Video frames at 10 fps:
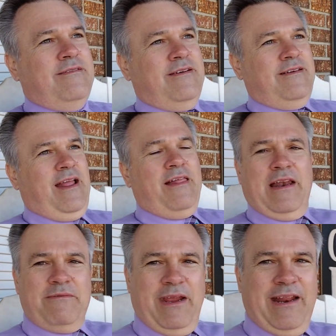and now that
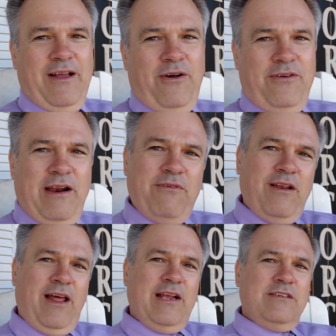I'm getting older, I
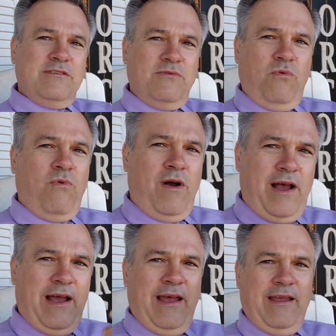realize
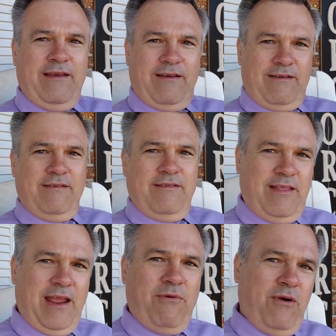why
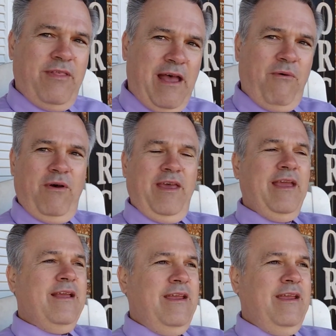they were that way.